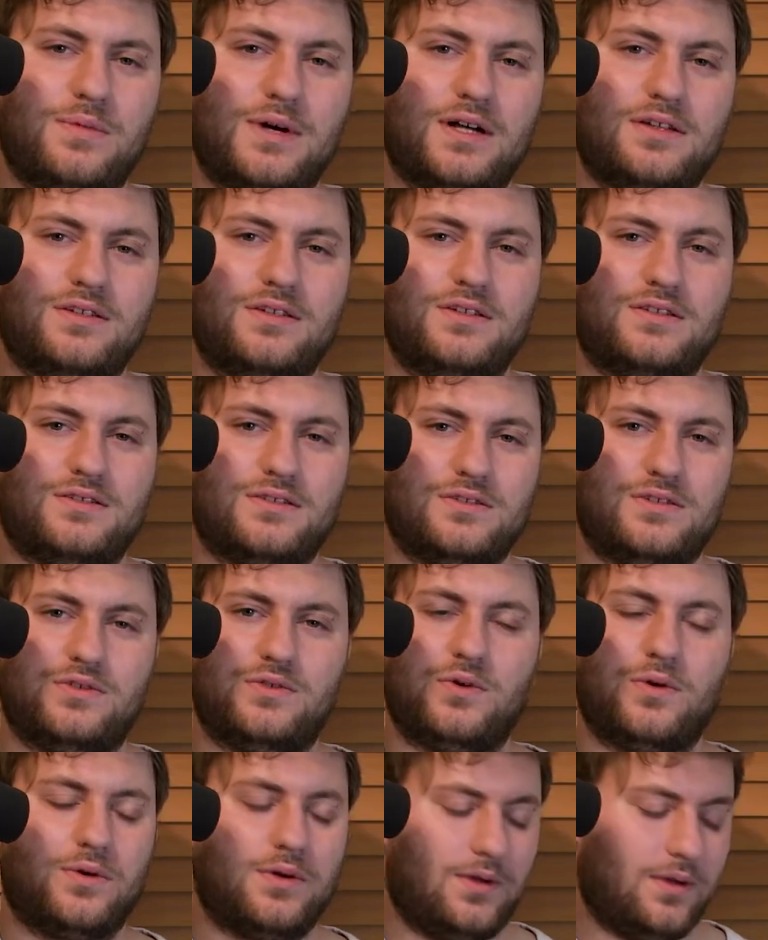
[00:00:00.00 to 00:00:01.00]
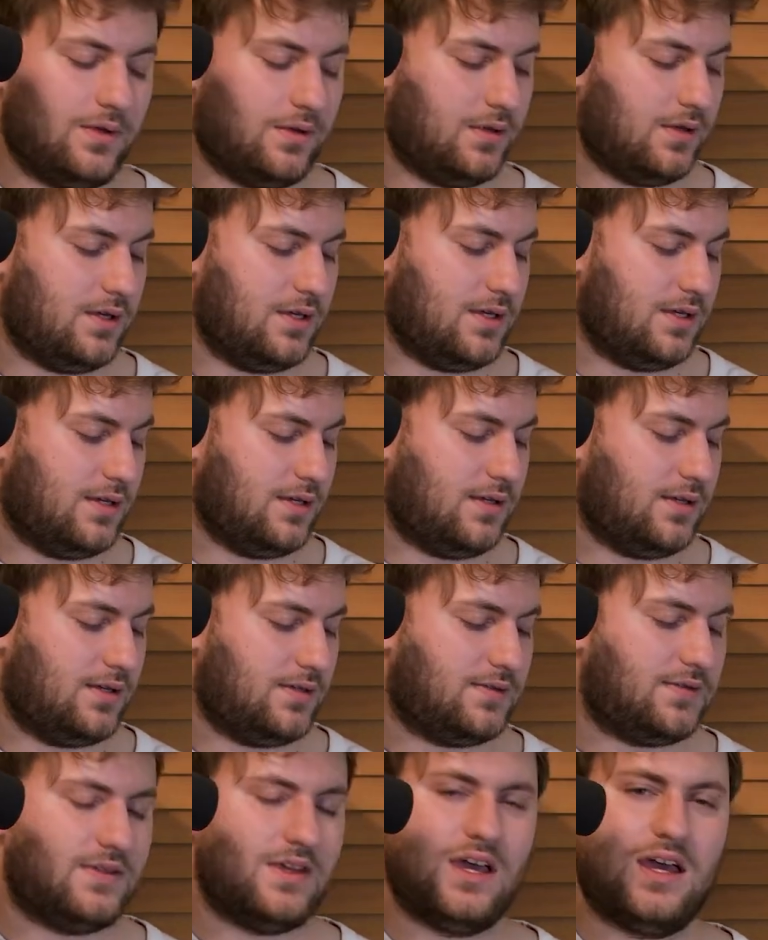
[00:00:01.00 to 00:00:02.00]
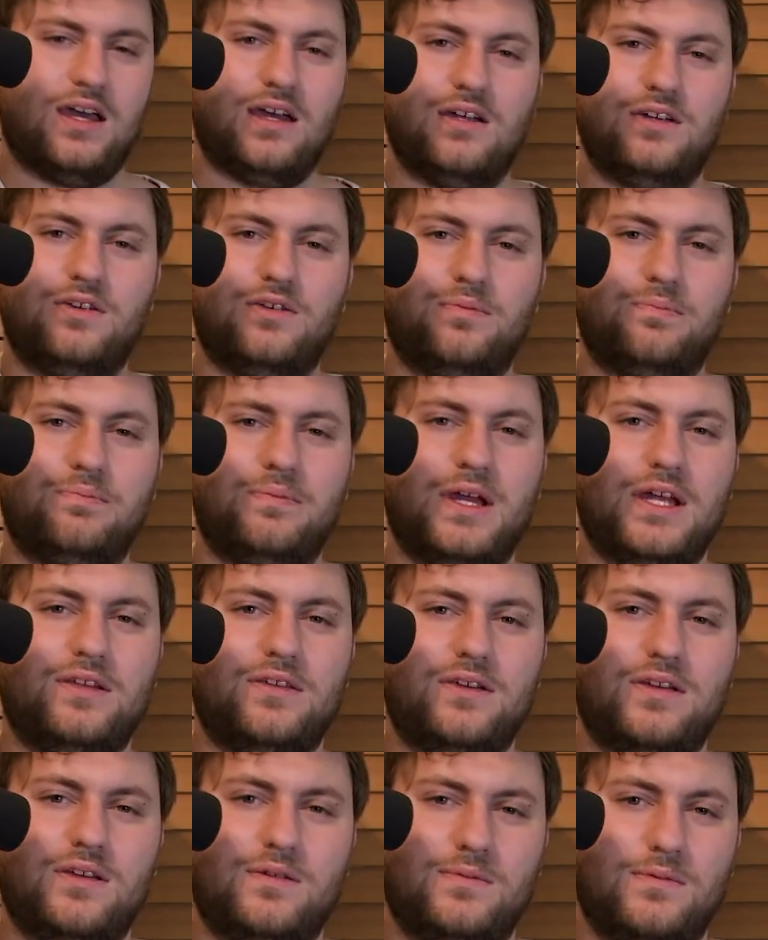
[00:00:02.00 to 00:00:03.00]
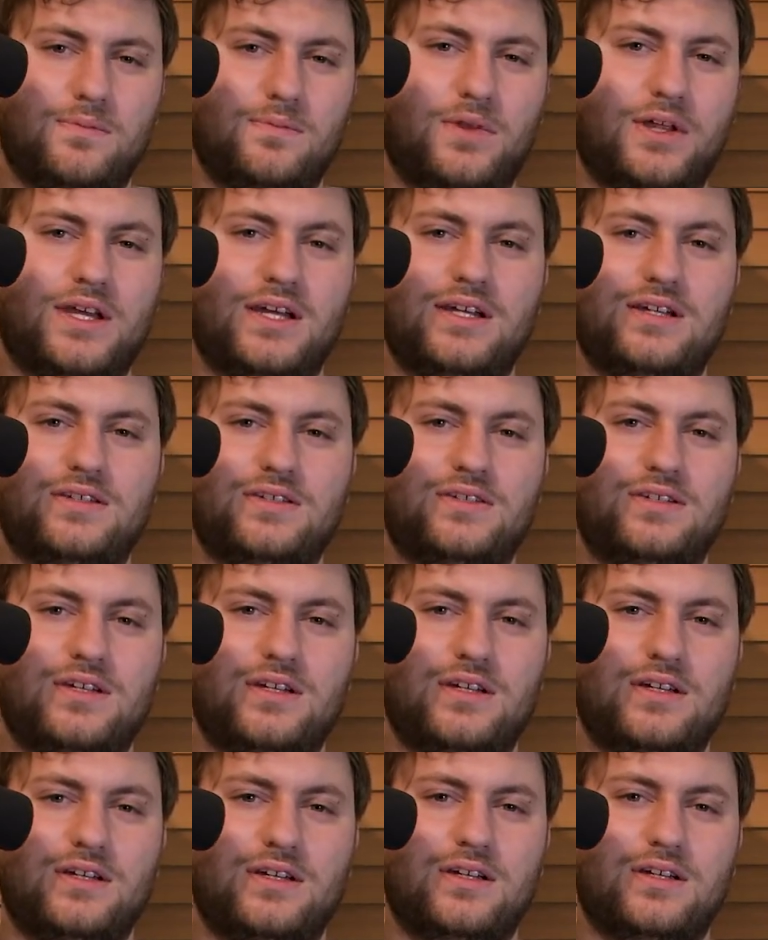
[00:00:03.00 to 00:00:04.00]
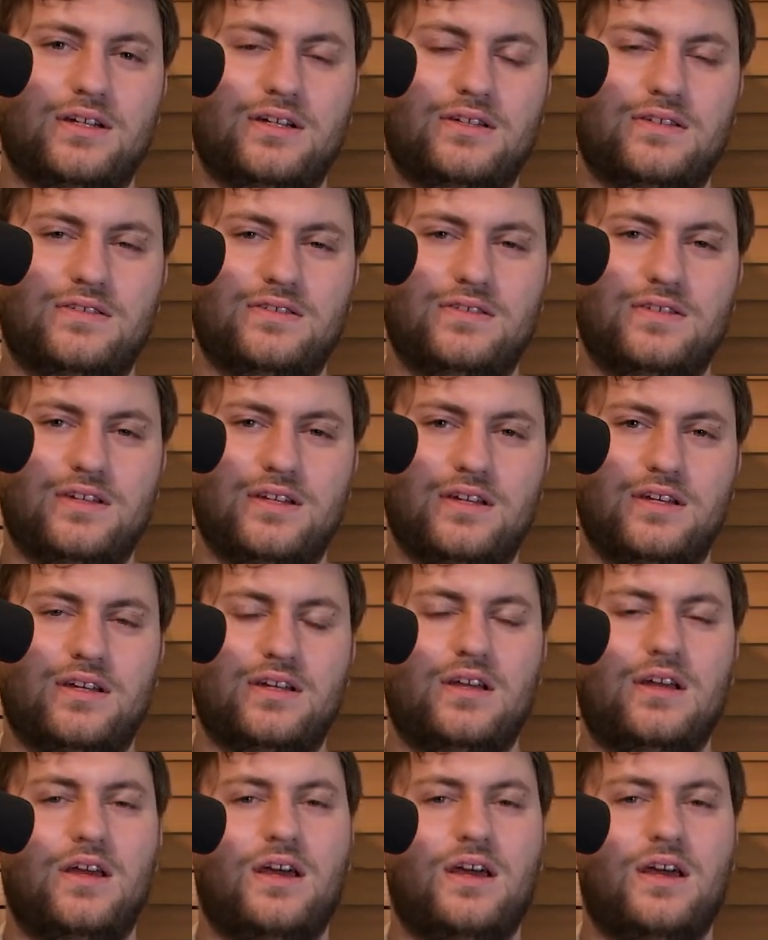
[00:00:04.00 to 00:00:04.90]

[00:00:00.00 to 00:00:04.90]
about this tutorial is that you're mainly going to be playing G and C.